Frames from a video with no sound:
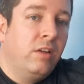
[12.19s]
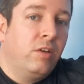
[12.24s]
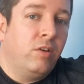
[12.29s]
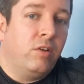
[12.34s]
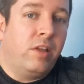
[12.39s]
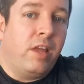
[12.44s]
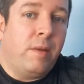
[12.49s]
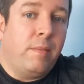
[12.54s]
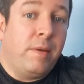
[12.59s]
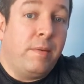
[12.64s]

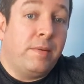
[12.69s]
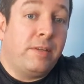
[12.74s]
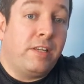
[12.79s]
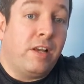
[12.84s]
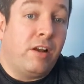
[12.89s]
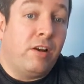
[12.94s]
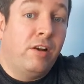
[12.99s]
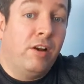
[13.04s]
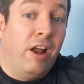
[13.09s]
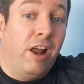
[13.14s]
couldn't get a
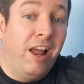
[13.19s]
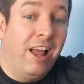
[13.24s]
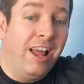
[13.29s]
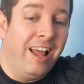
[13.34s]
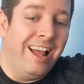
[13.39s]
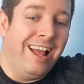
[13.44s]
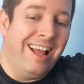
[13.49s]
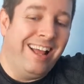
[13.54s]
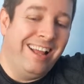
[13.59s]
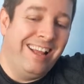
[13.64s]
babysitter,
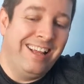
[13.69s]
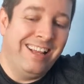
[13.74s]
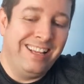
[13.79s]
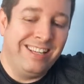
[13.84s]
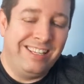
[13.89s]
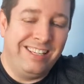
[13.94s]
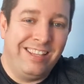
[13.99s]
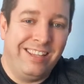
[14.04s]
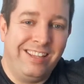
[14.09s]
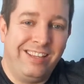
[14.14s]

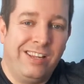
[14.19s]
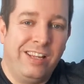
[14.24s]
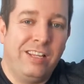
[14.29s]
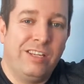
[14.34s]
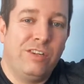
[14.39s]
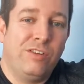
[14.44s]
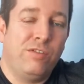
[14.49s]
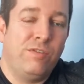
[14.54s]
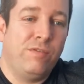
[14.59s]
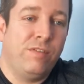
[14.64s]
is
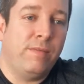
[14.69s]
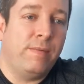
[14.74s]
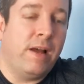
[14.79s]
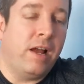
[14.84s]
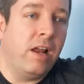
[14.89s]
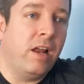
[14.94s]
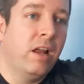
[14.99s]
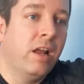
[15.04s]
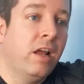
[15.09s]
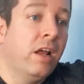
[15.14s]
the truth of
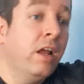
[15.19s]
the